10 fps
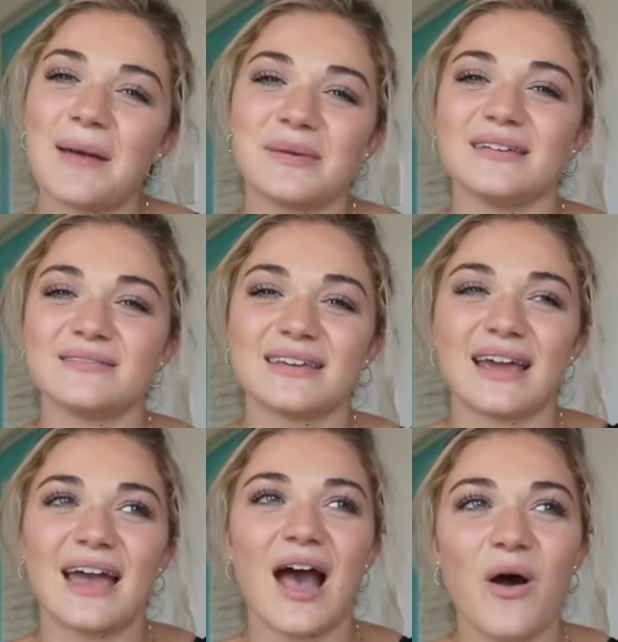Abby.
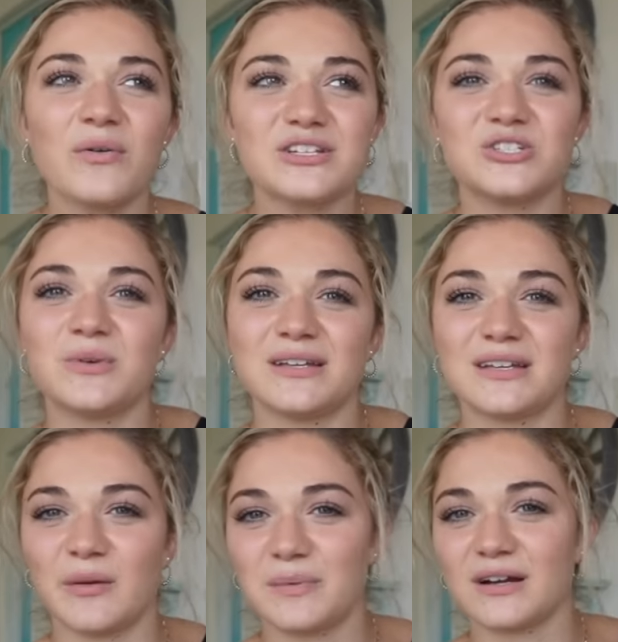Like how did you
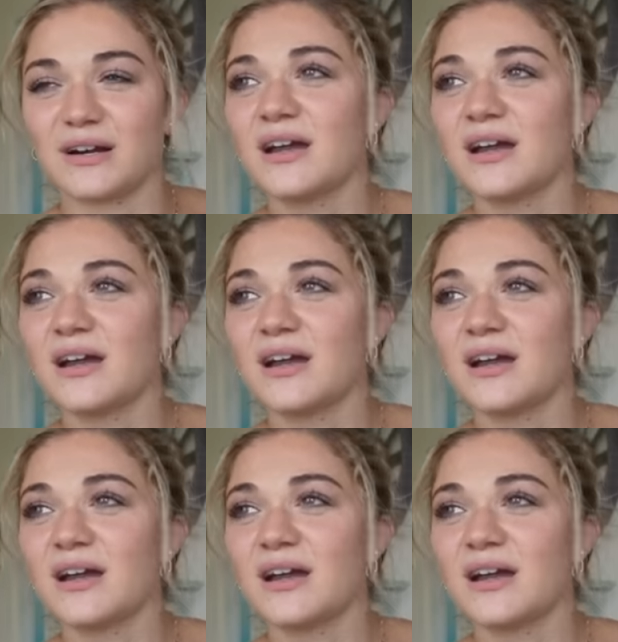end up here?